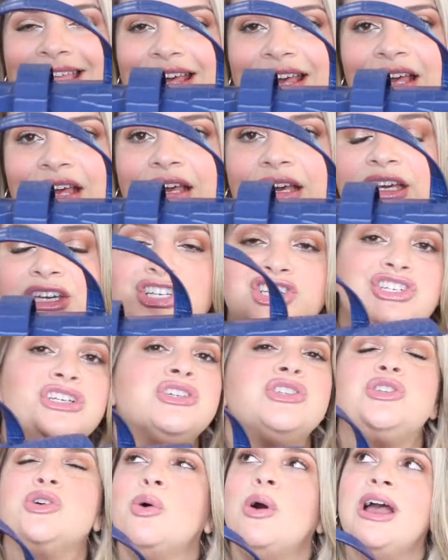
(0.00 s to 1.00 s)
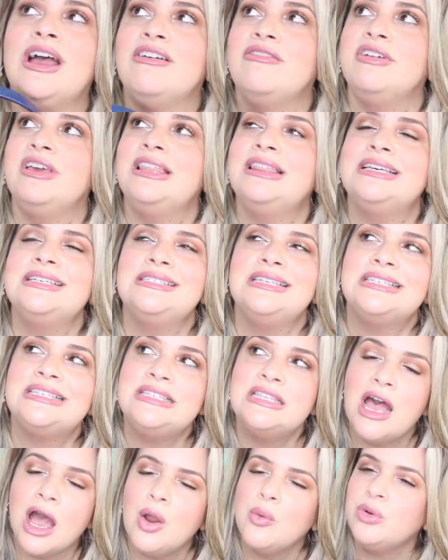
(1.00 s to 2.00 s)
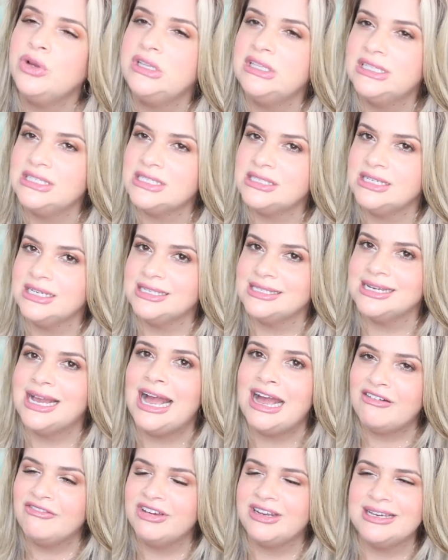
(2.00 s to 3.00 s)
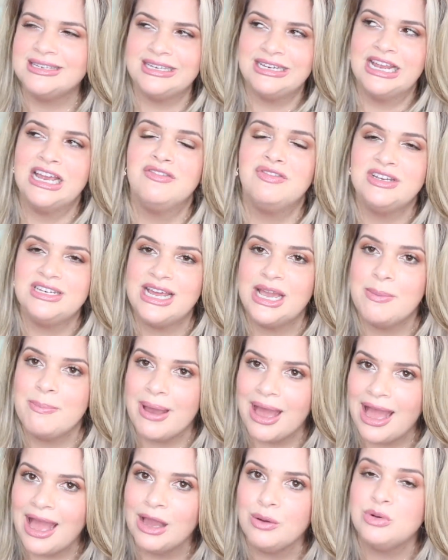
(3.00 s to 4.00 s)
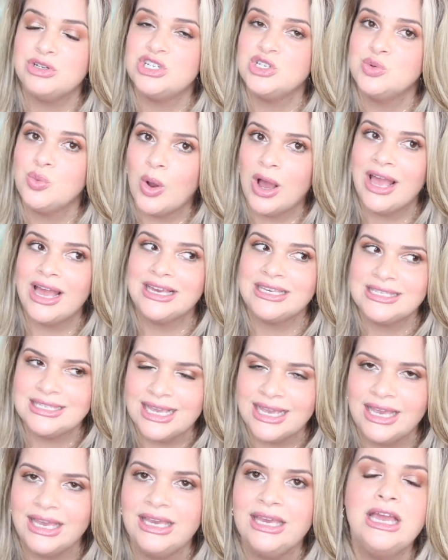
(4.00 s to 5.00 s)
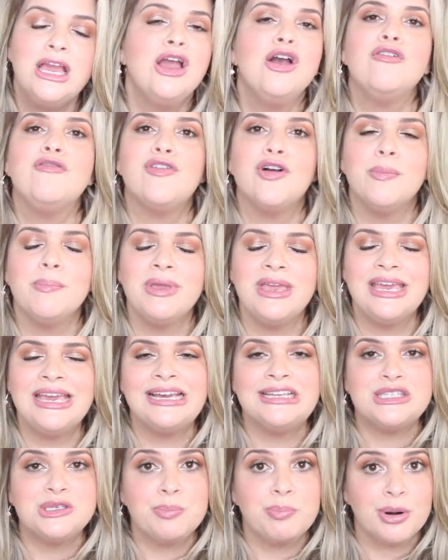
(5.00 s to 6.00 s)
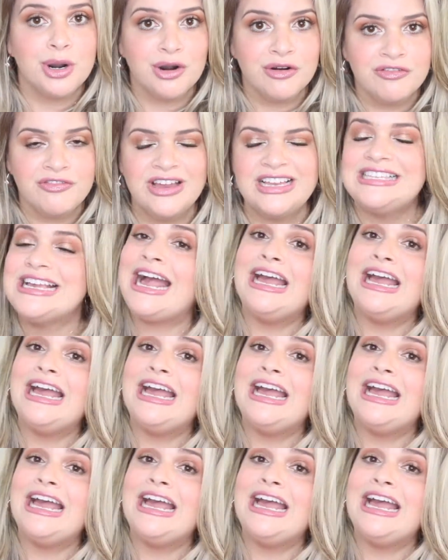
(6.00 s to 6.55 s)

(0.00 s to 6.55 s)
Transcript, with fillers: think, is just so heavy. This is not realistic to have it as an everyday bag, which is why I say, for me, it's perfect.